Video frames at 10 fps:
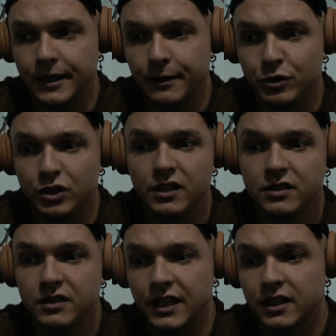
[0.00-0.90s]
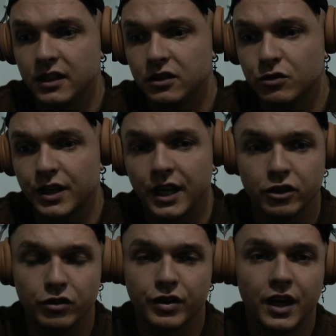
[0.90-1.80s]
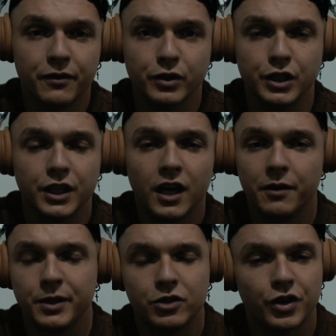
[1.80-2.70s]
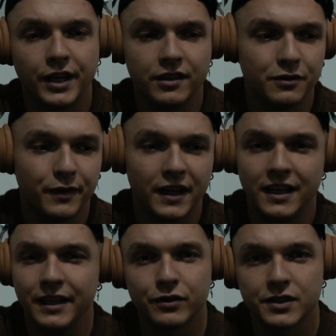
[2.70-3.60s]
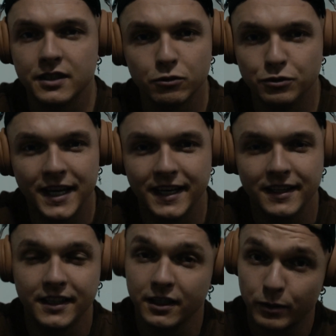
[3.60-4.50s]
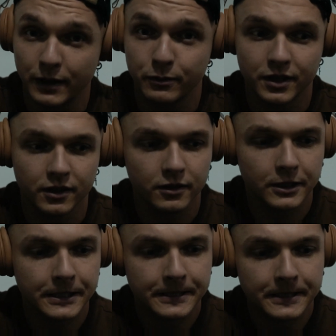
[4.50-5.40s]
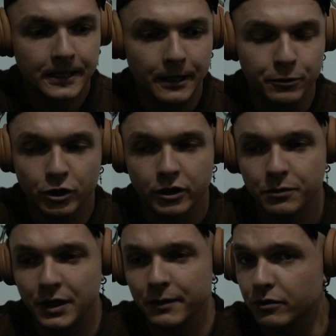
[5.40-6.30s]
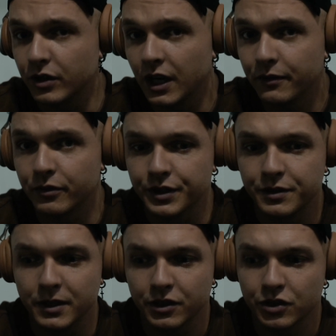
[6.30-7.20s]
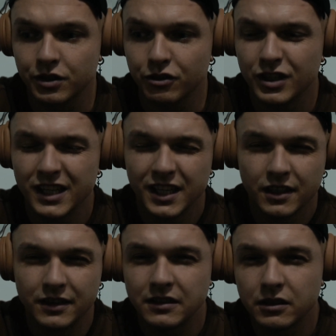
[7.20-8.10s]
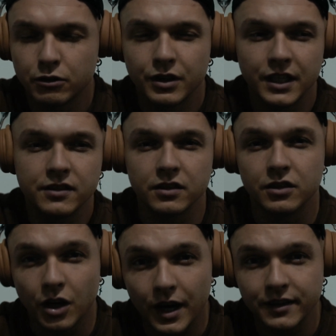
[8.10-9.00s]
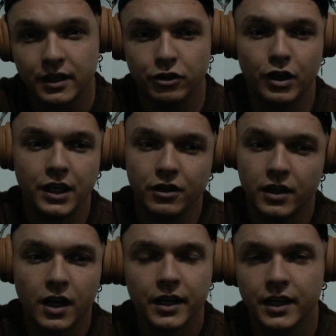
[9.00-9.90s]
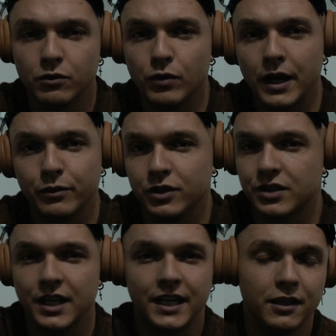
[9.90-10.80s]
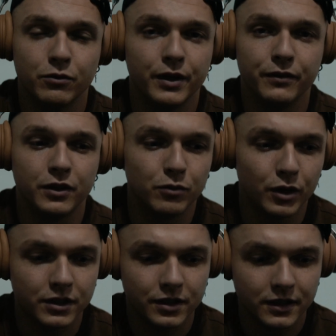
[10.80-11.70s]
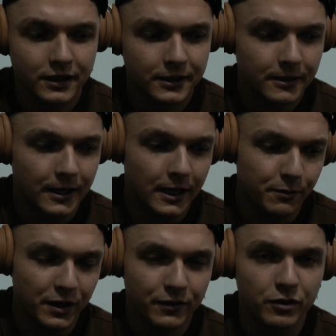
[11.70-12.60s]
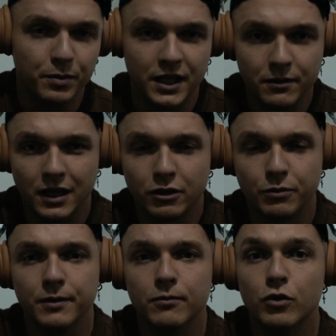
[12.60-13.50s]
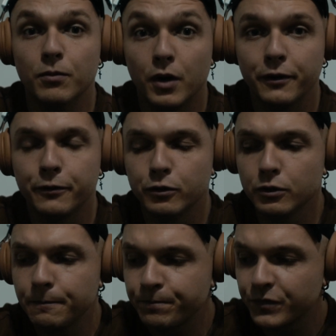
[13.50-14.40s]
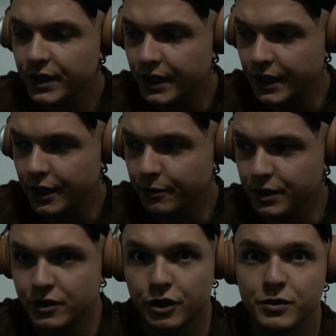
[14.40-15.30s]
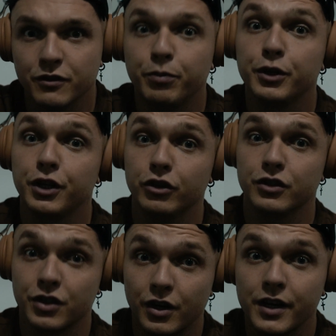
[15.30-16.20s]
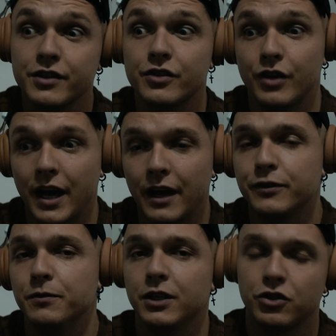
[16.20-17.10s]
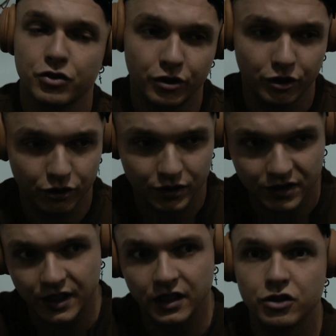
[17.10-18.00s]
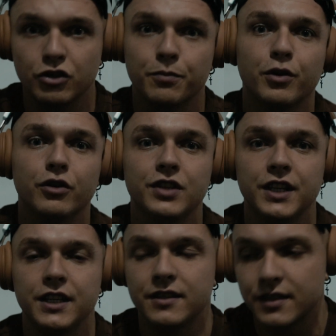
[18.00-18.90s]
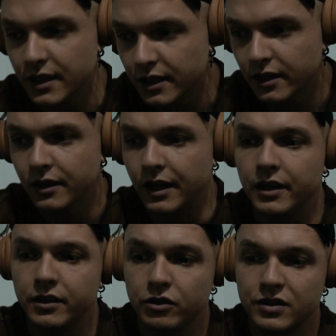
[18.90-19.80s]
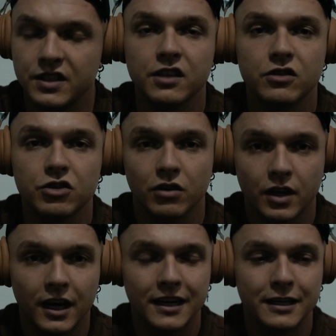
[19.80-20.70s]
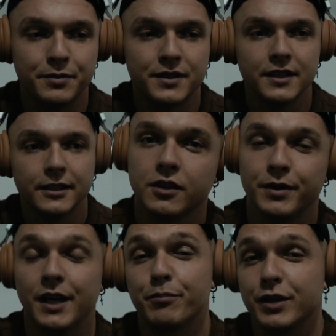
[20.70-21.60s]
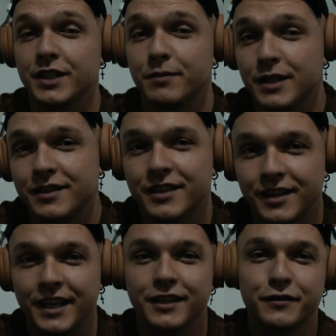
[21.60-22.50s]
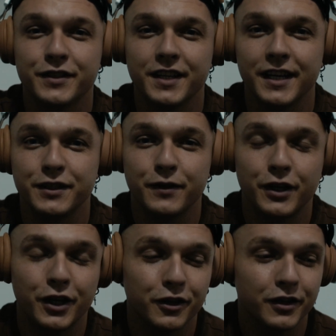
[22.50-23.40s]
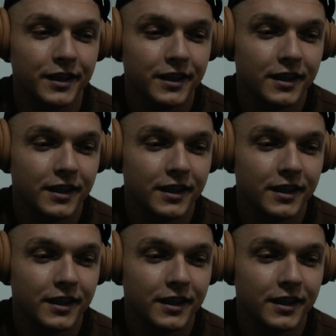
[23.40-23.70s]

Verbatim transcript: Um, you need to take into account your recovery. You can't be training to failure every single day and get away with it. Um, you're not going to be able to recover as much. So these little things, the diet that you eat, you can't get away with just eating whatever you want. Um, you have to be a little bit more mindful um, in terms of putting on size. You have to make sure you're sticking to your proteins, uh, you're sticking to your carbs, but that brings me to the end of today's video.